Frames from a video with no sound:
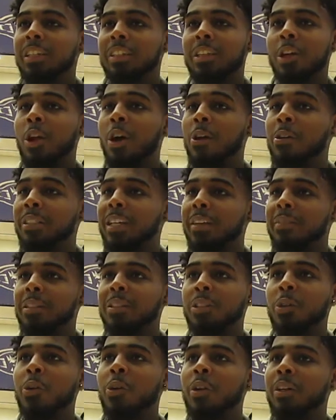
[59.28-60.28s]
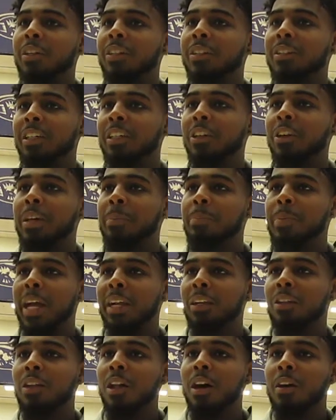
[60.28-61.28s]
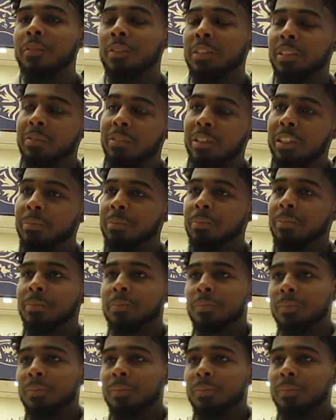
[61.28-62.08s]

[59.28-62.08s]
don't always have to score to, you know, impact my offensive game.